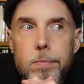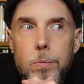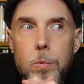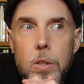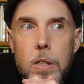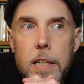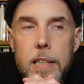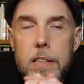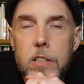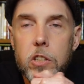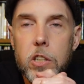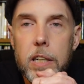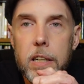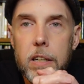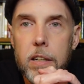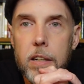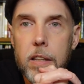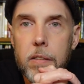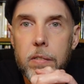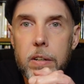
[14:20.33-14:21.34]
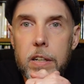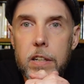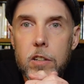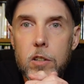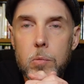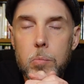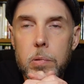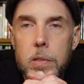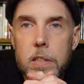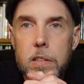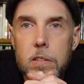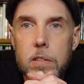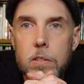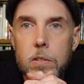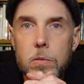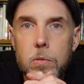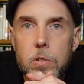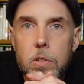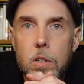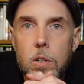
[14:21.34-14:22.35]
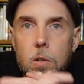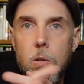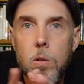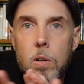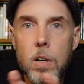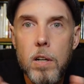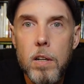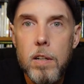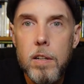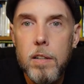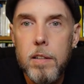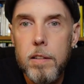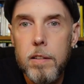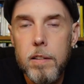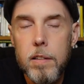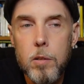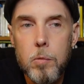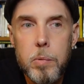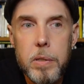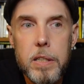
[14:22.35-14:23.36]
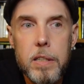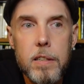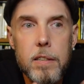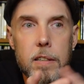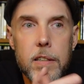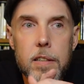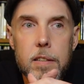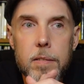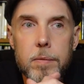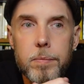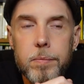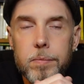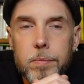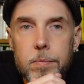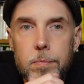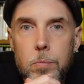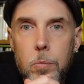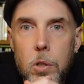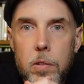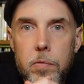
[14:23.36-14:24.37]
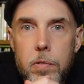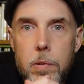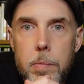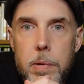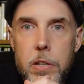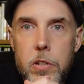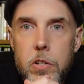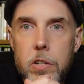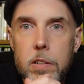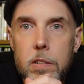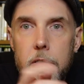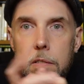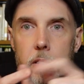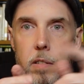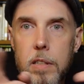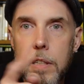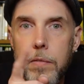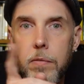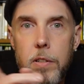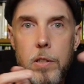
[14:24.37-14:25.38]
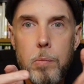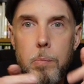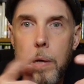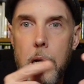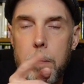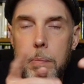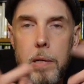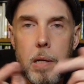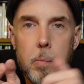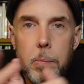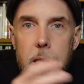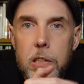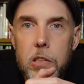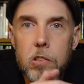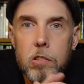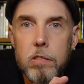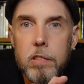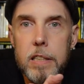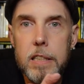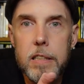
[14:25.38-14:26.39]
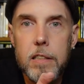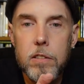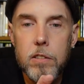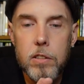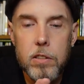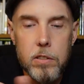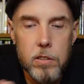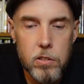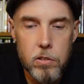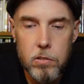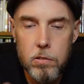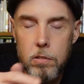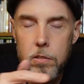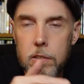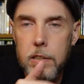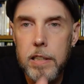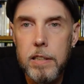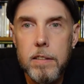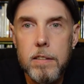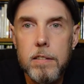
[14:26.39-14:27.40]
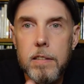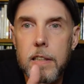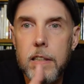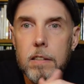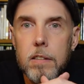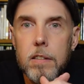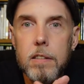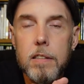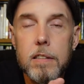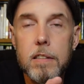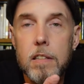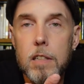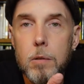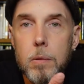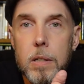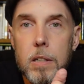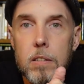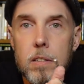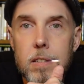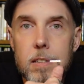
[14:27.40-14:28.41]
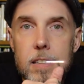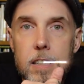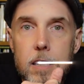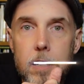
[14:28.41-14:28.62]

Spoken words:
would like to check out any of the videos, please do so. There'll be more information, stuff that's popping up in the screen, and you can just scroll down and take a look and see what else is